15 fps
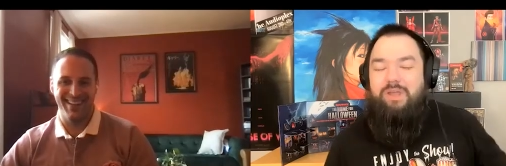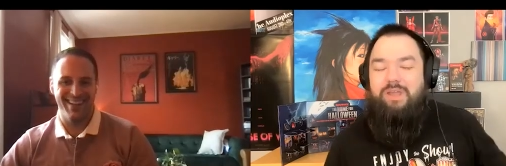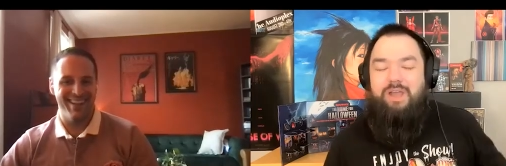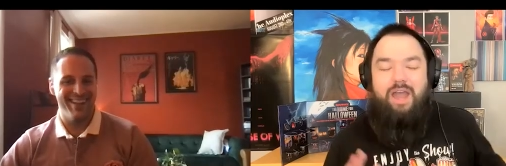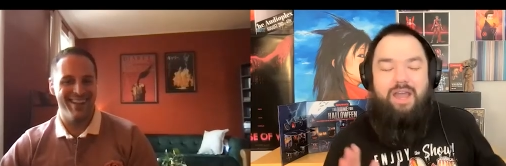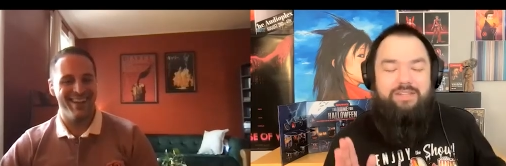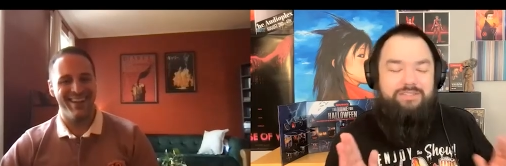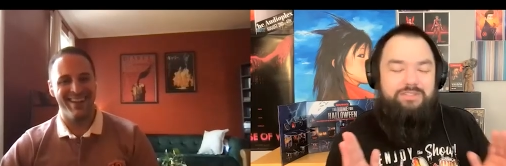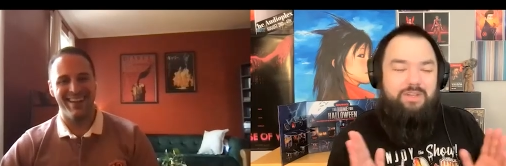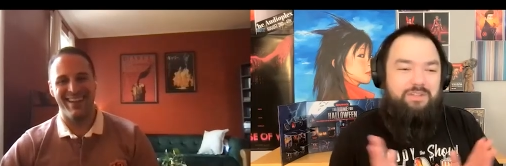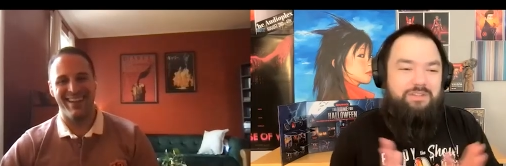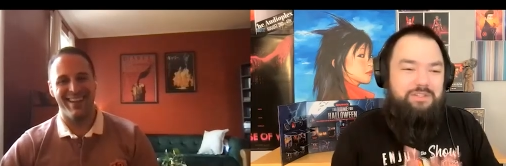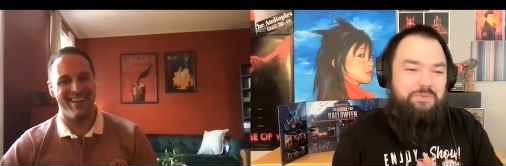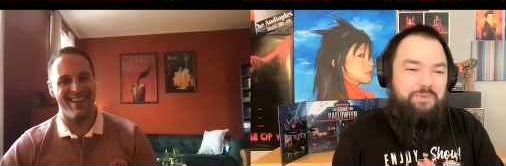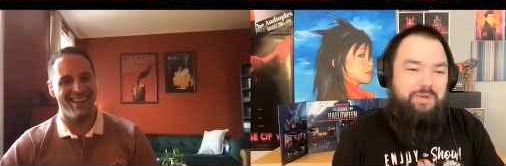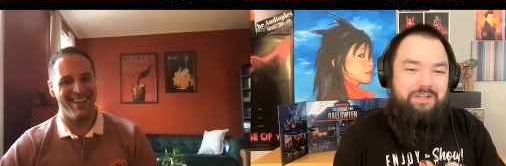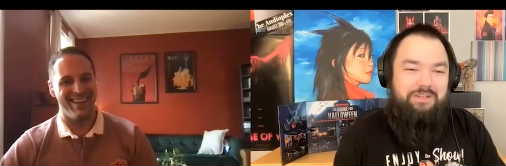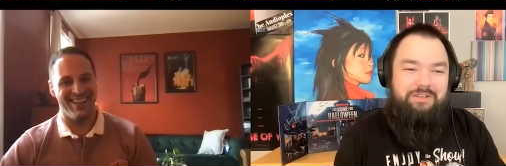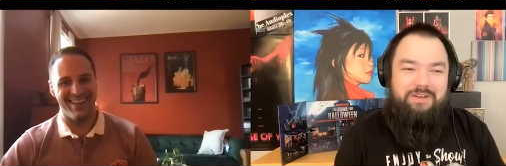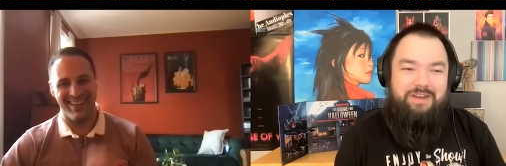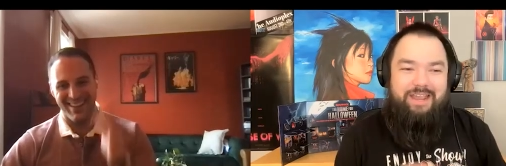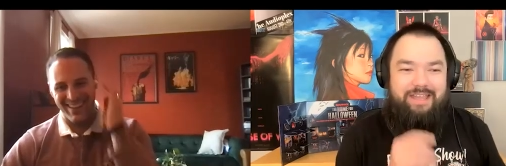Speaker 1: wait. I saw the
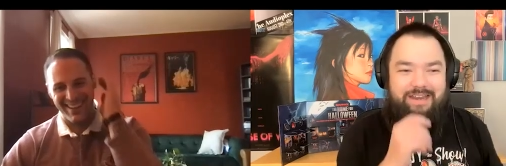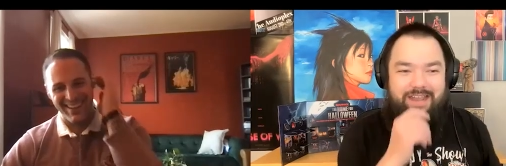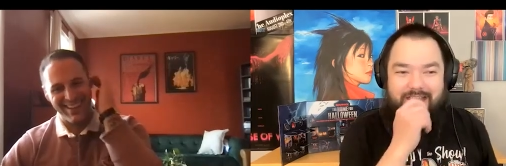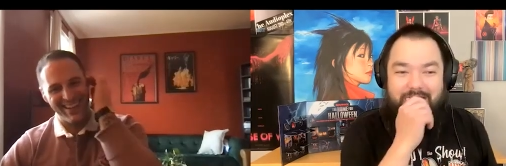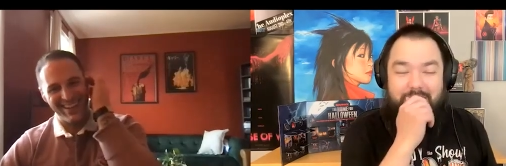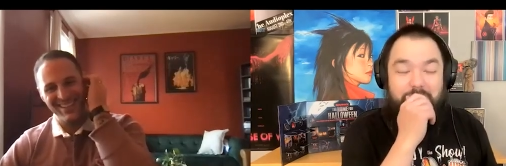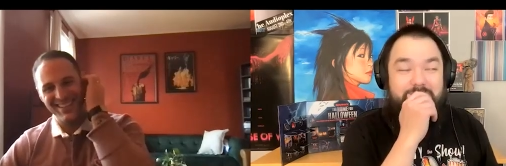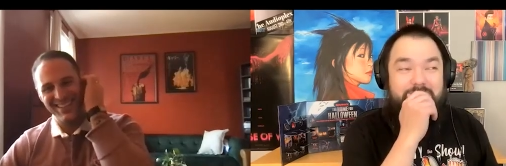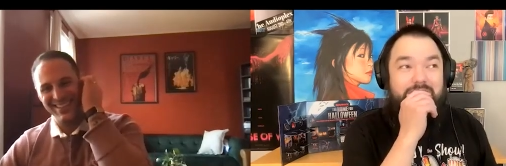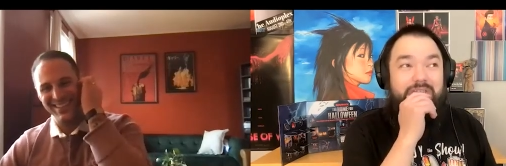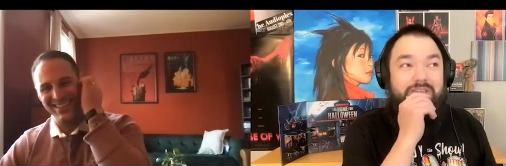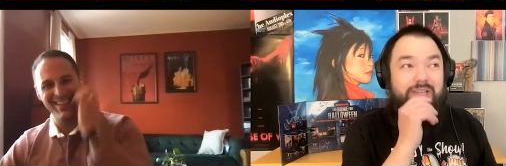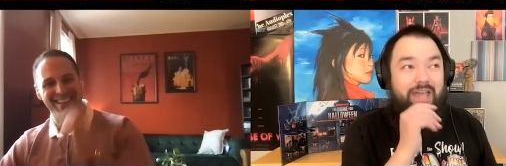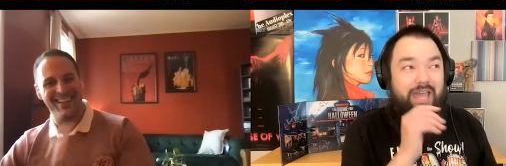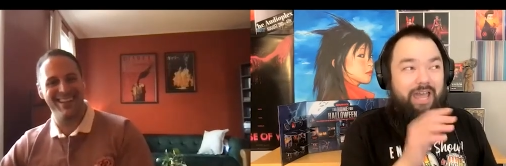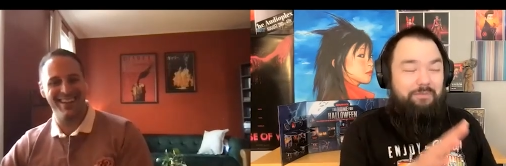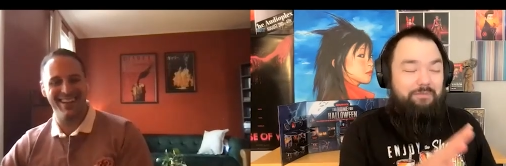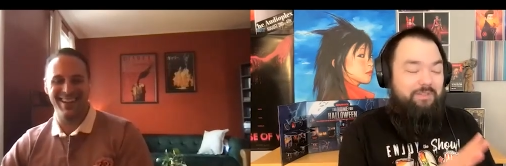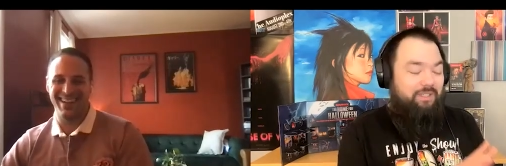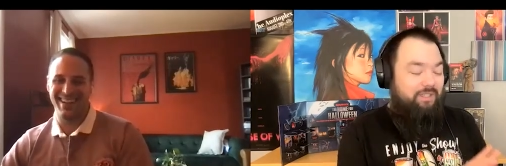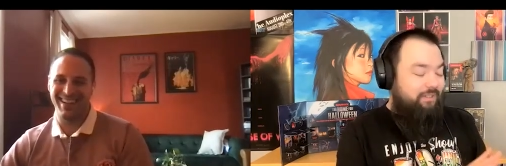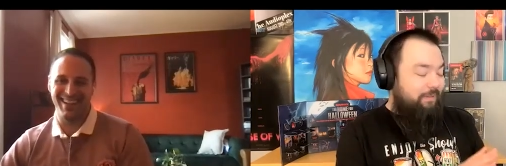trailer and I was
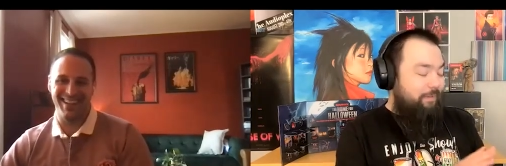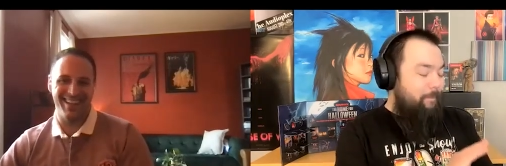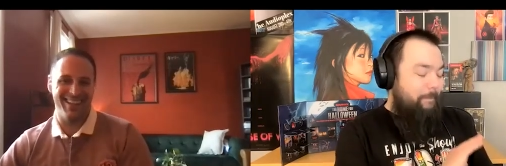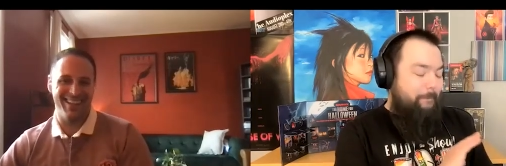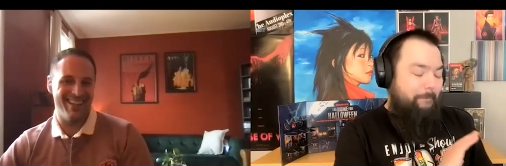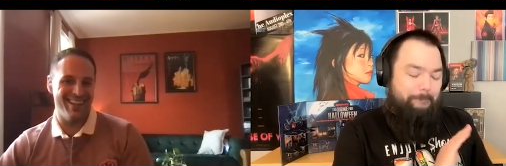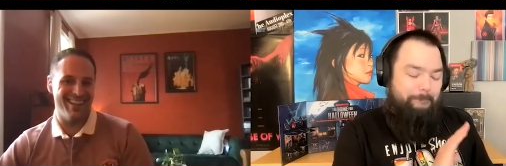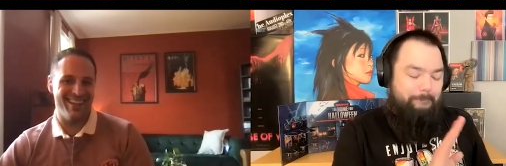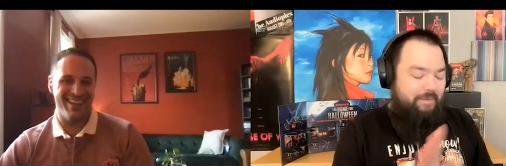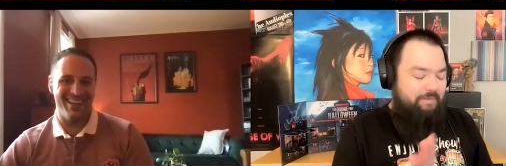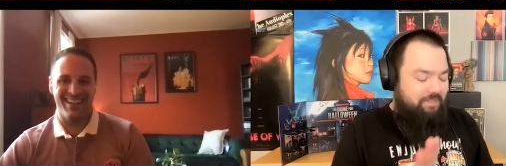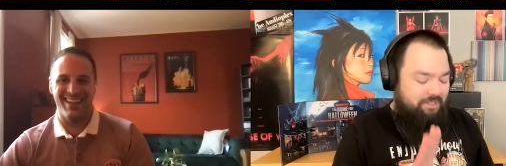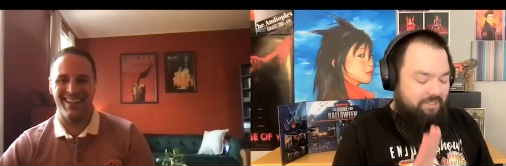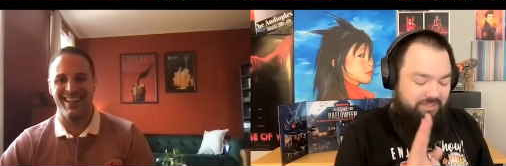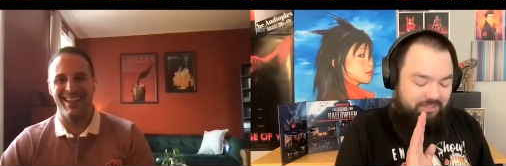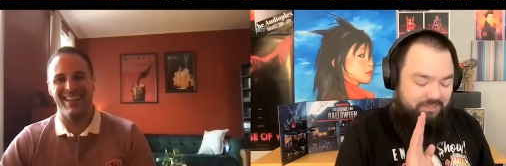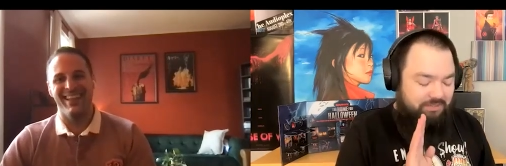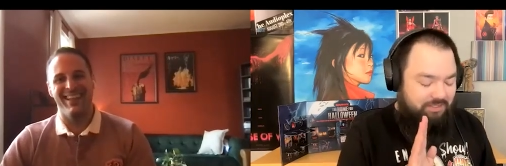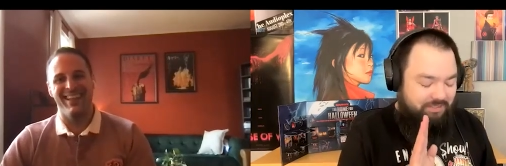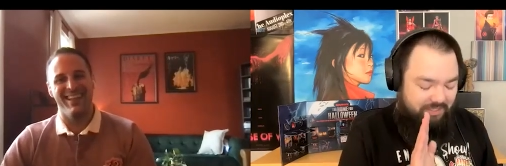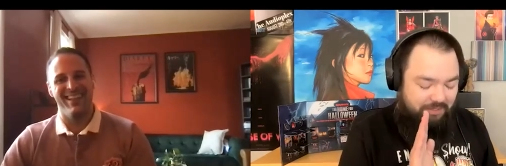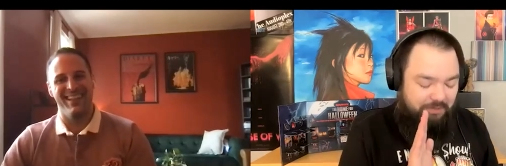laughing. I was like, this
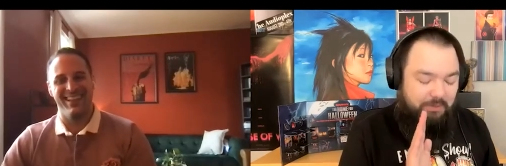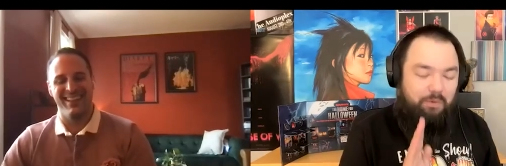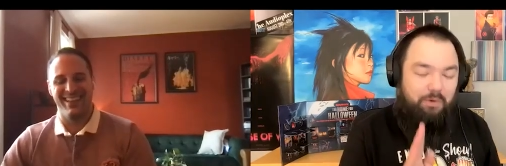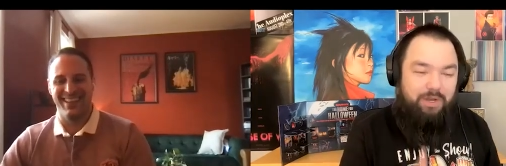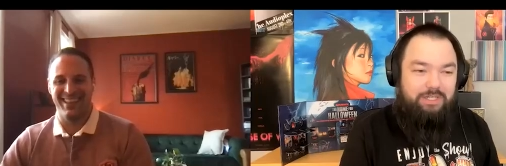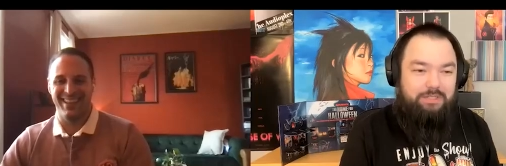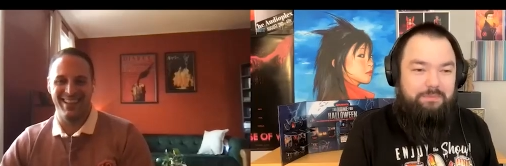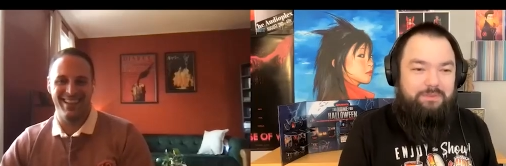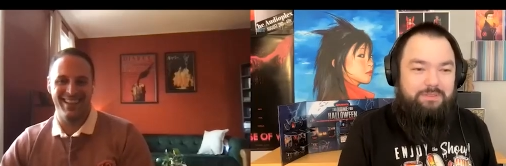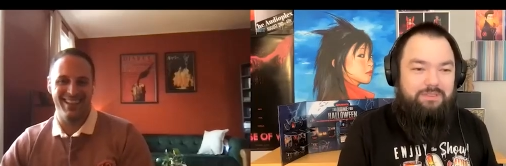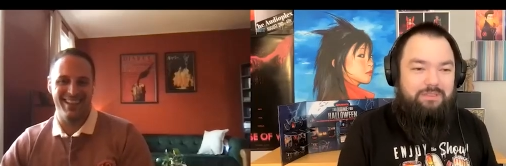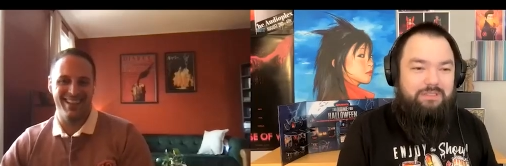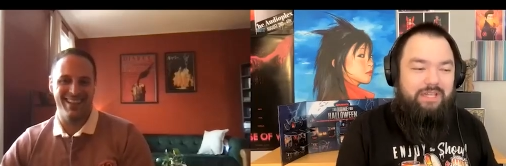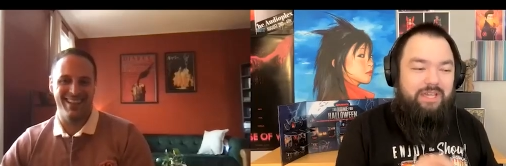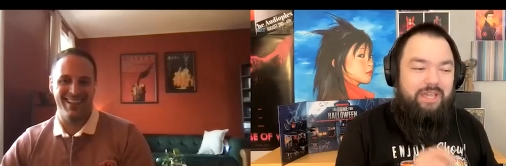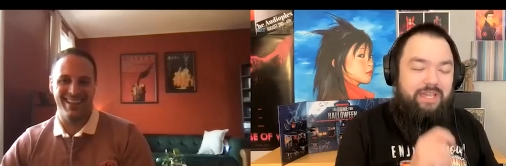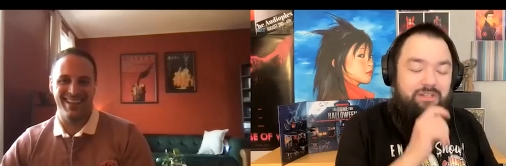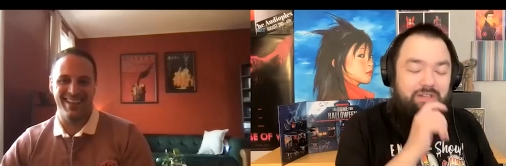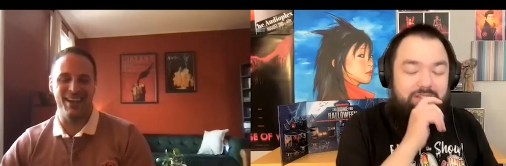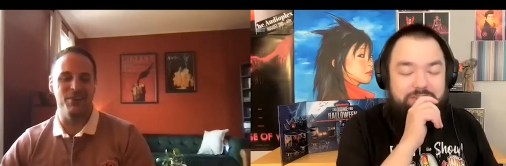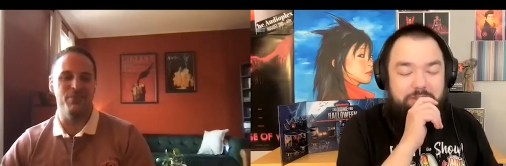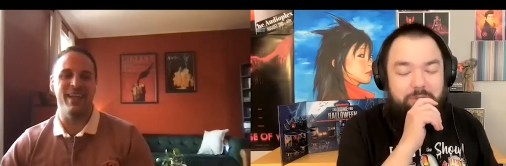looks incredible.
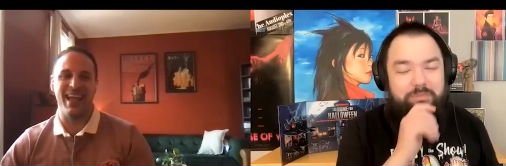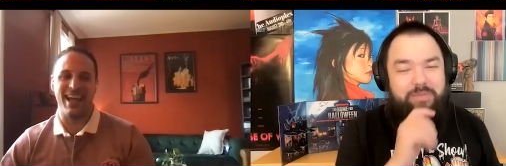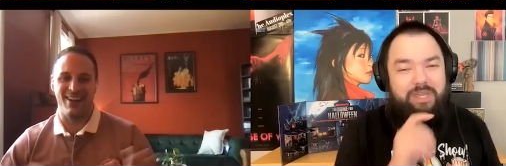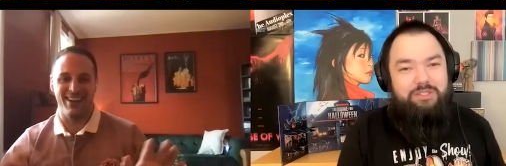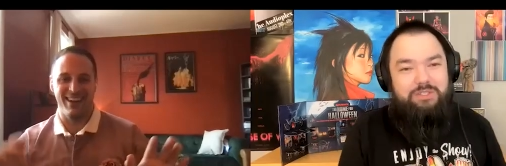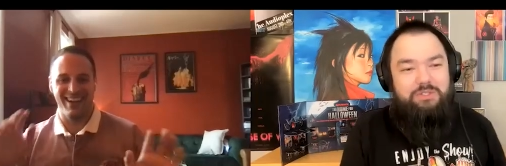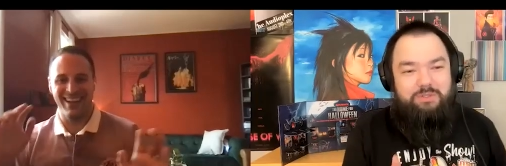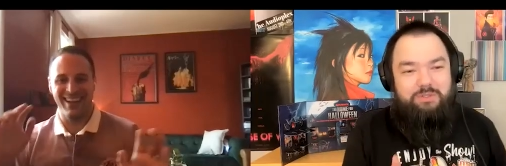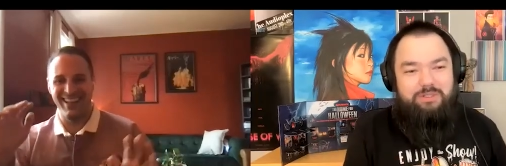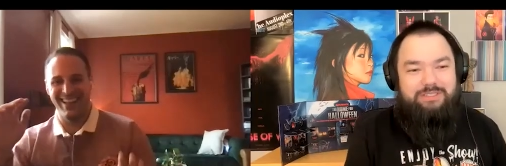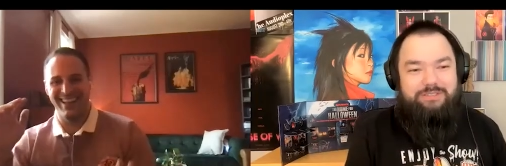And also, hear me Mandra-